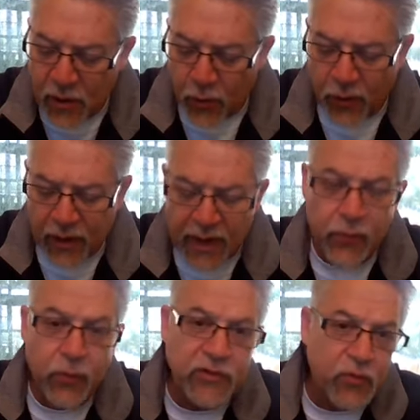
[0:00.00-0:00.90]
or he
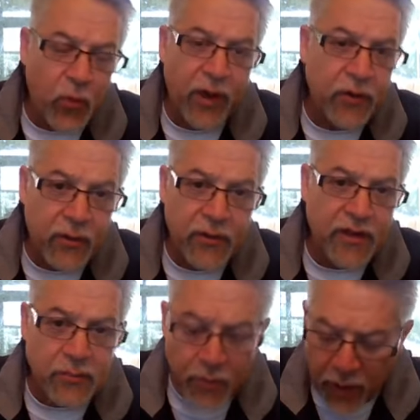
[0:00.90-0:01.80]
was one who
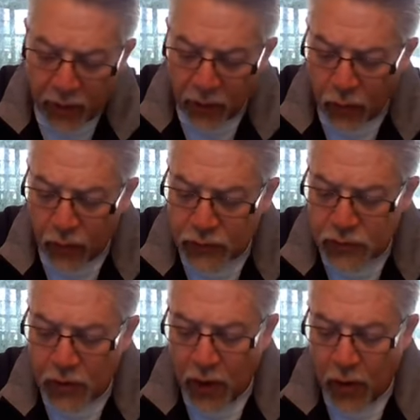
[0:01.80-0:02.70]
does
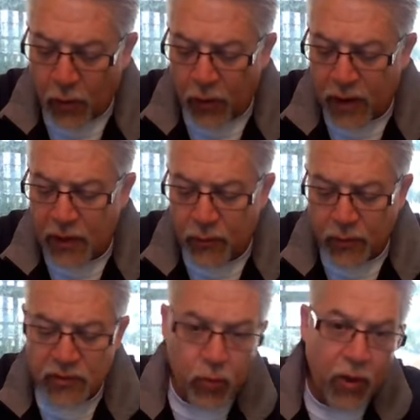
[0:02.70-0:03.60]
miracles or he
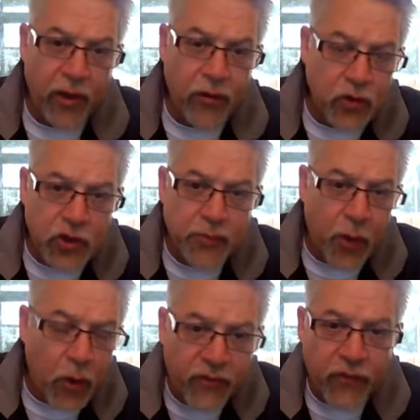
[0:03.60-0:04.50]
was one who
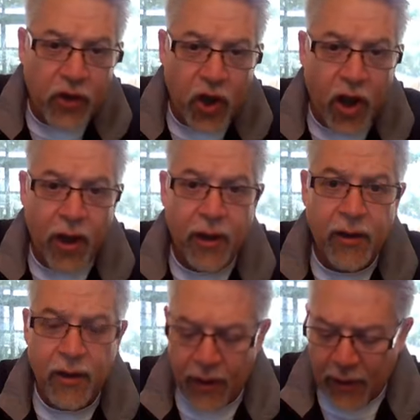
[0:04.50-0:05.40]
spoke for
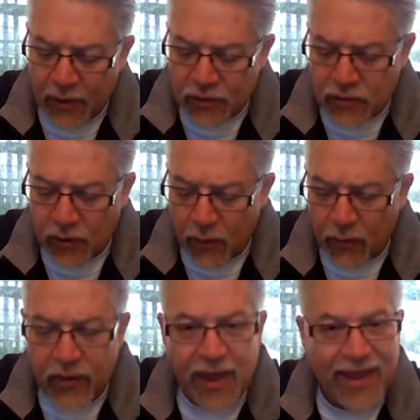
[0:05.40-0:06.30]
god
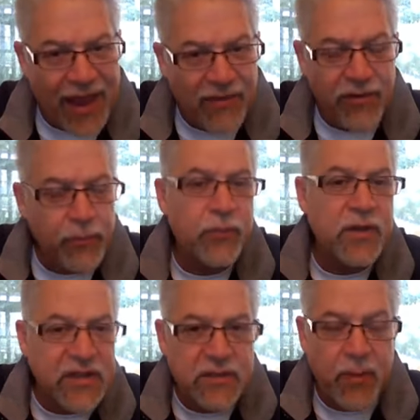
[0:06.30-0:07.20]
so they gave him
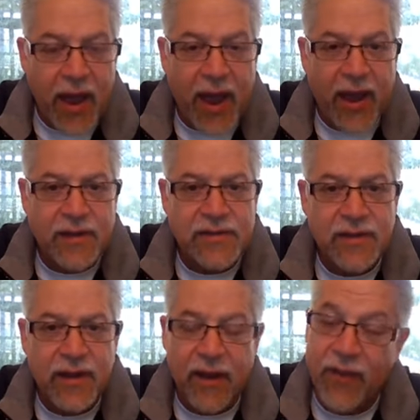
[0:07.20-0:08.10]

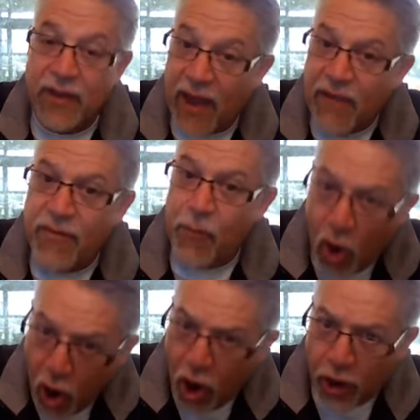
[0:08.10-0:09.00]
respect and they gave him
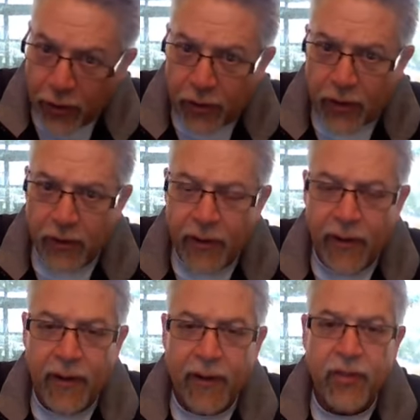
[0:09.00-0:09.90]
honor
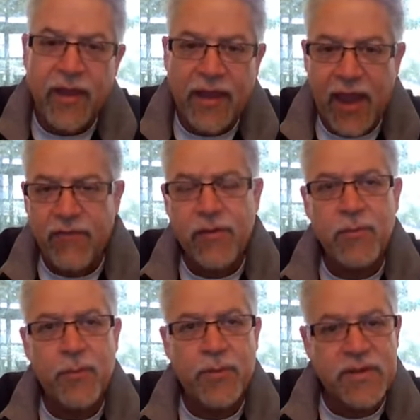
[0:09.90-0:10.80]
they gave
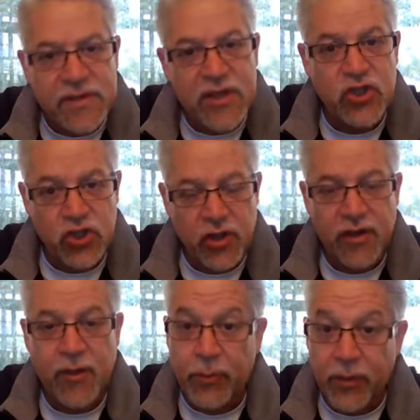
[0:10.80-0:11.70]
him a
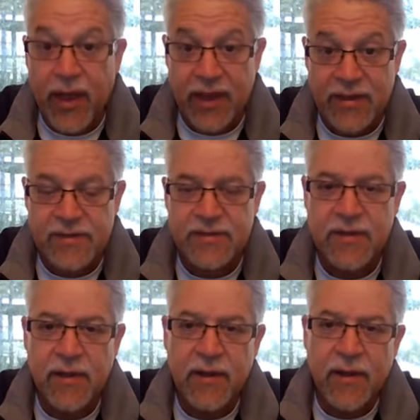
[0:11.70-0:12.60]
position, a
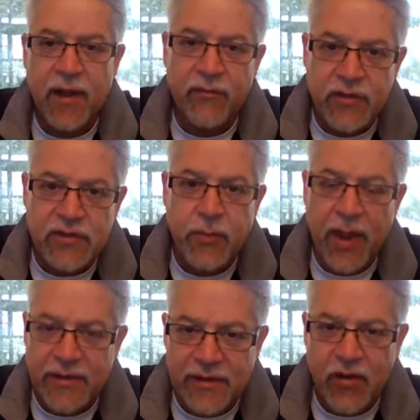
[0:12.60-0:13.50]
place of
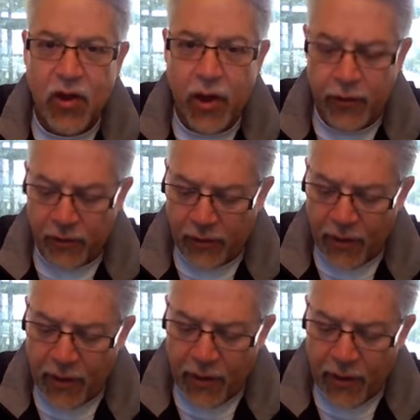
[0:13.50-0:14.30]
respect and honor,